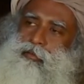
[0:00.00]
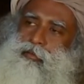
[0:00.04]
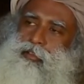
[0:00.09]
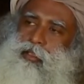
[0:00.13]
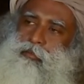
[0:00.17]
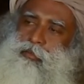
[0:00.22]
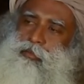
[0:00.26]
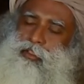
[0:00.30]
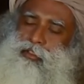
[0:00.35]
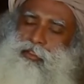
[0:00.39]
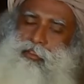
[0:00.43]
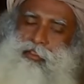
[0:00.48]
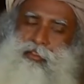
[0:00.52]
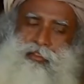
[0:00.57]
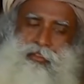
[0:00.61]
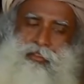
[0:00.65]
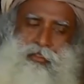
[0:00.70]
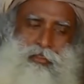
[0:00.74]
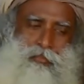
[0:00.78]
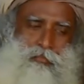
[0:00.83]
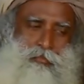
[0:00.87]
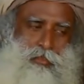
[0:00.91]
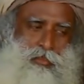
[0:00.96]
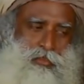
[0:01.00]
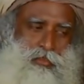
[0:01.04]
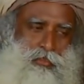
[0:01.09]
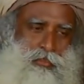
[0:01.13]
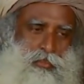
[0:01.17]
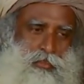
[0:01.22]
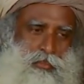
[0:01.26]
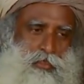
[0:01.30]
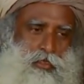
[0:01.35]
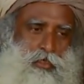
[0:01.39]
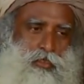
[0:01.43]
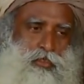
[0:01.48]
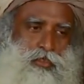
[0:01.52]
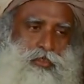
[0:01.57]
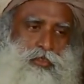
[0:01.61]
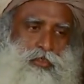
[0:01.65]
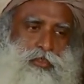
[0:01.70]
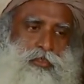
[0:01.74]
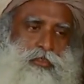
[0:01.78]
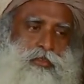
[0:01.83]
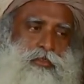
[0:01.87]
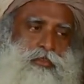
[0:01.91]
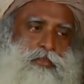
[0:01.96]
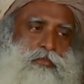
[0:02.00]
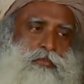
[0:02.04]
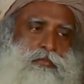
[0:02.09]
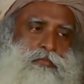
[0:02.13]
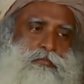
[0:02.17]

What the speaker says: Tamas literally means inertia.